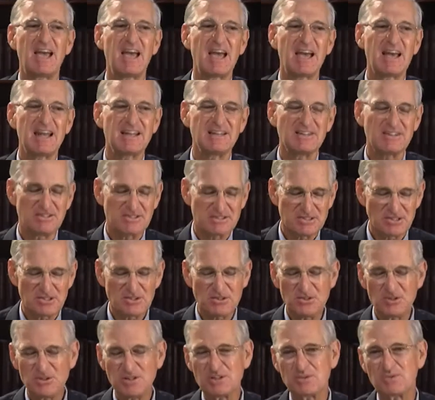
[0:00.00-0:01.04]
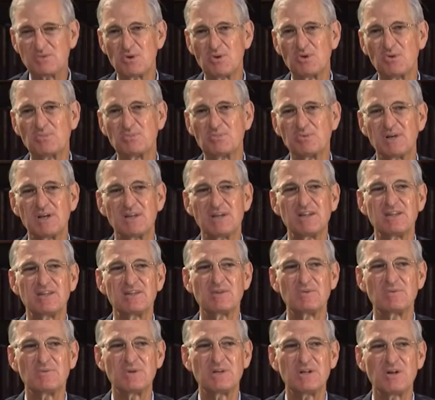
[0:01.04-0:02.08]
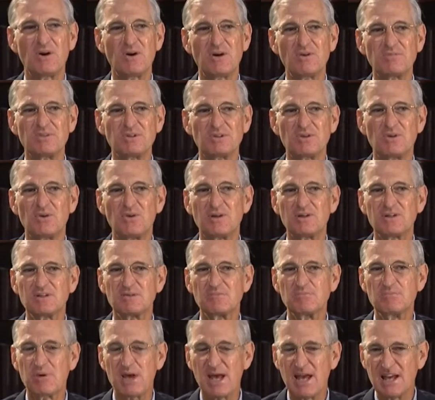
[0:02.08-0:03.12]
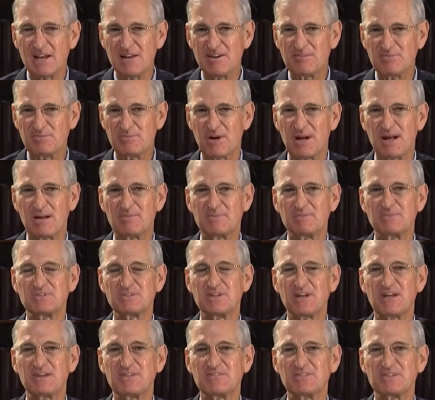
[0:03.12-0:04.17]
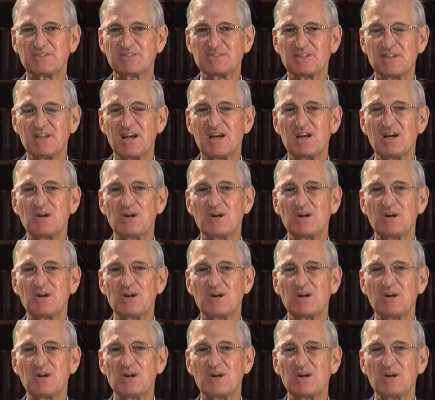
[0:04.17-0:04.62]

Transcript: And there's a third group that we often call competitive problem solvers,